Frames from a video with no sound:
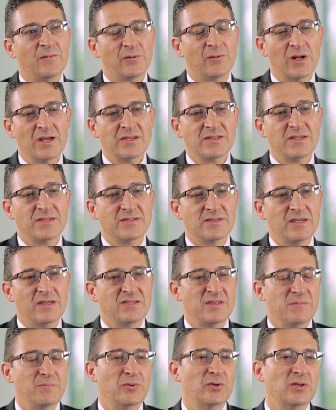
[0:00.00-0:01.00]
For us, it's,
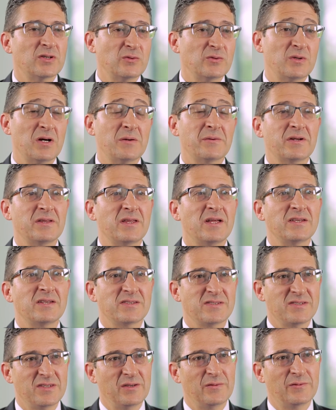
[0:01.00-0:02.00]
it's, important to have
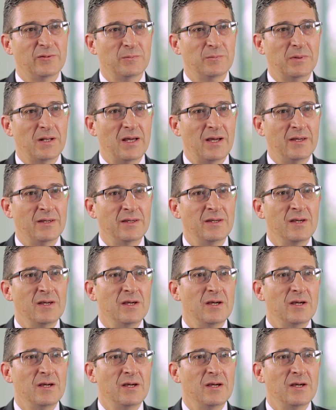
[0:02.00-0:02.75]
redundancy of supply.